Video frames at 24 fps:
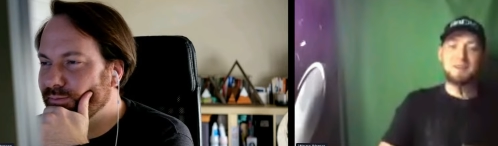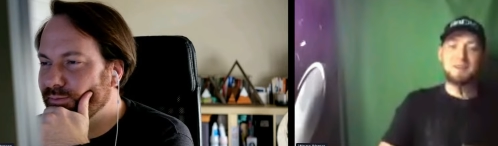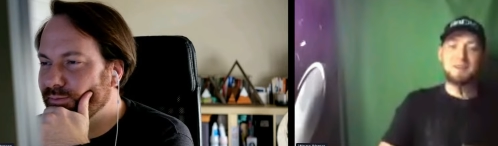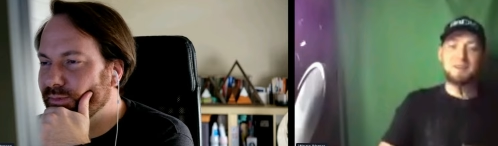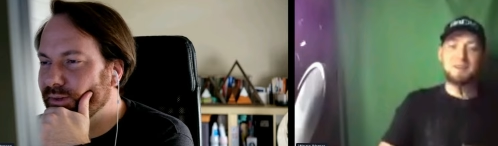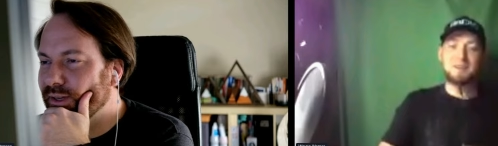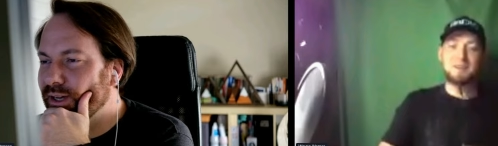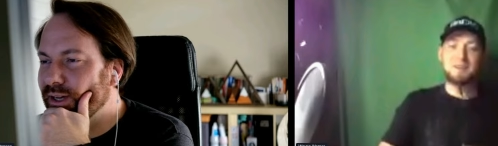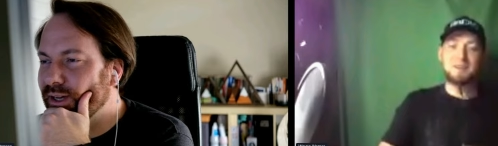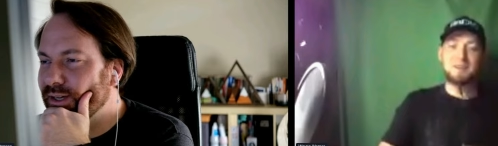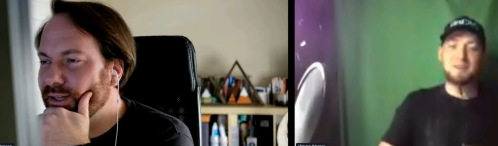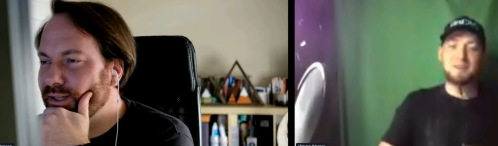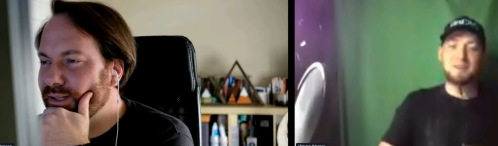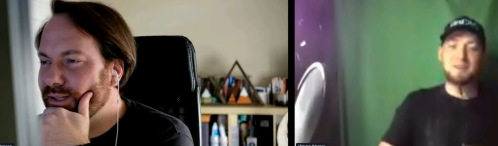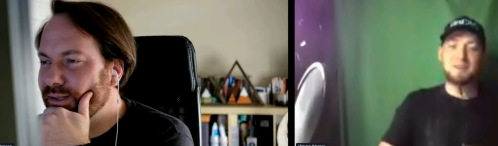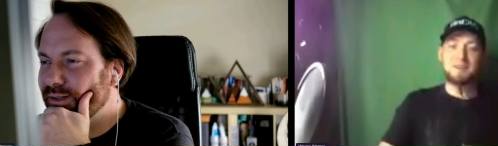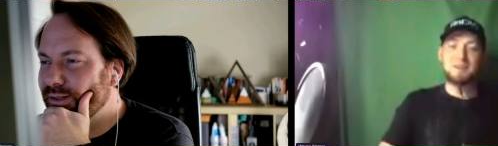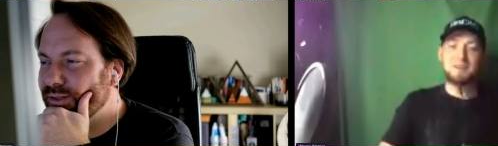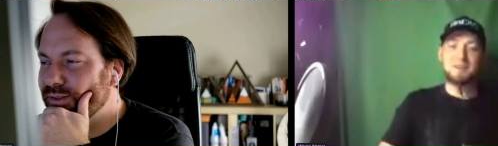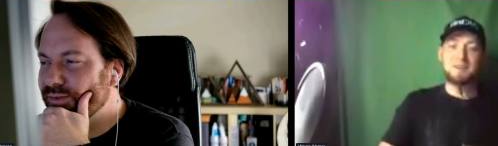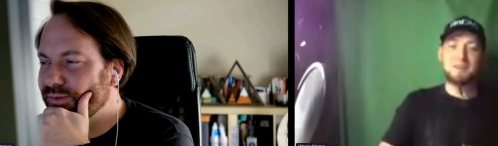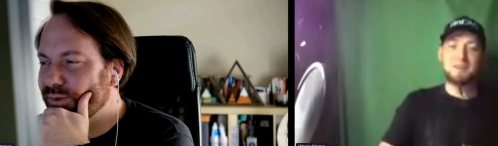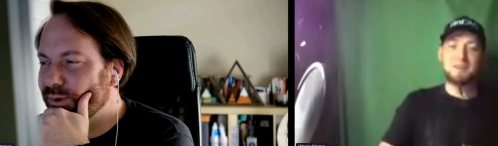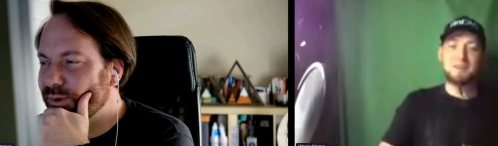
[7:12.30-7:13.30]
Speaker 1: Uh, he
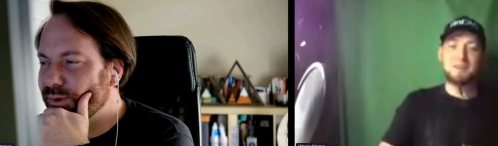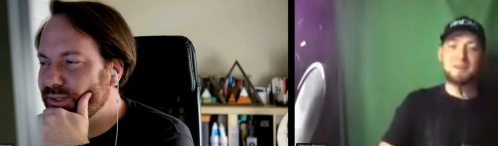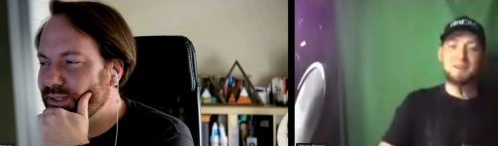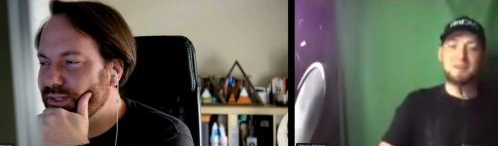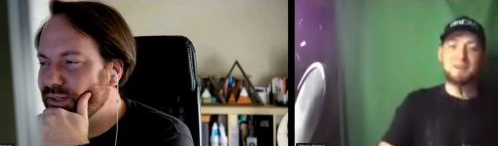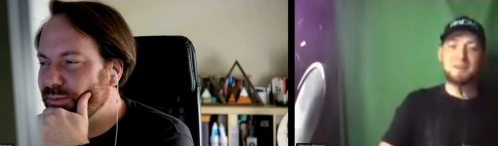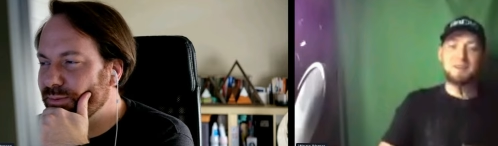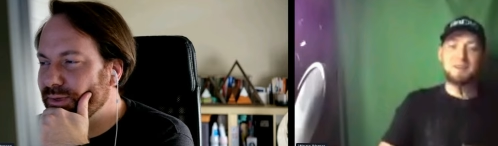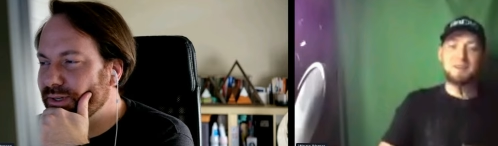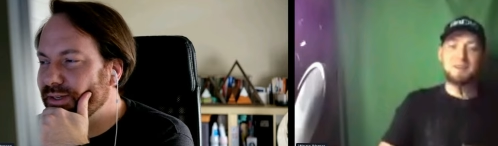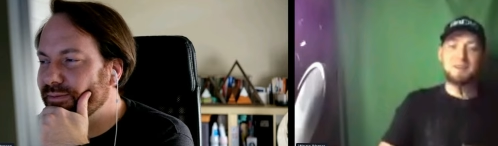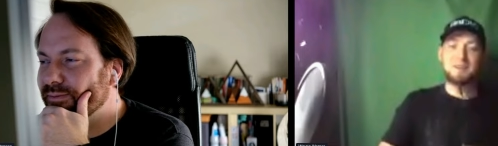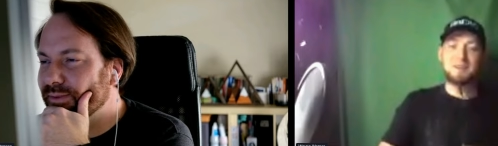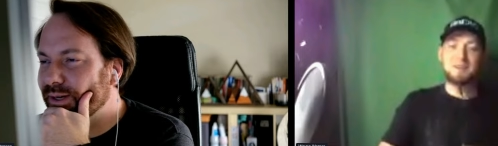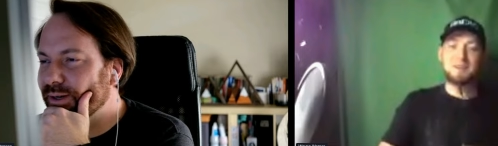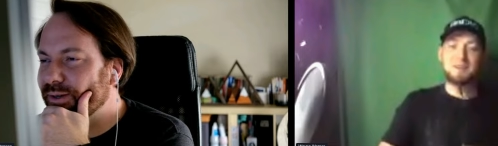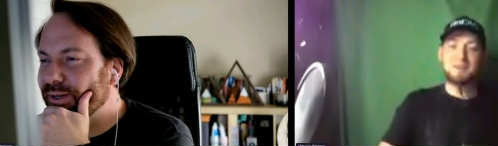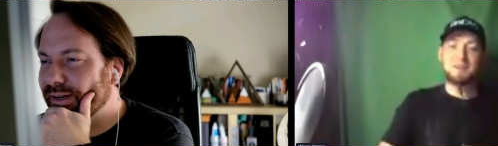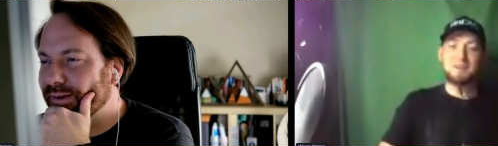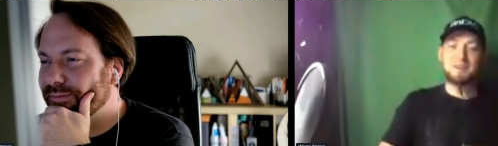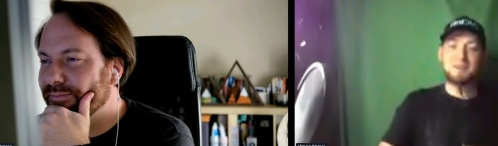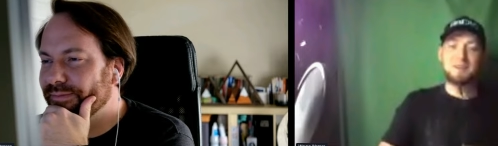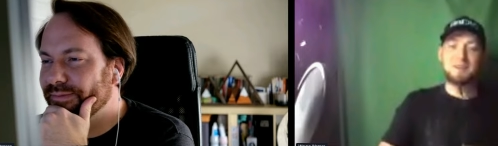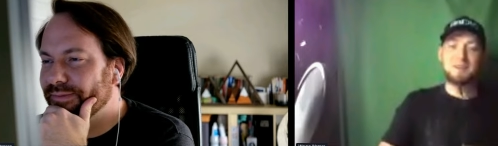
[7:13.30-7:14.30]
looks frozen to me. Okay.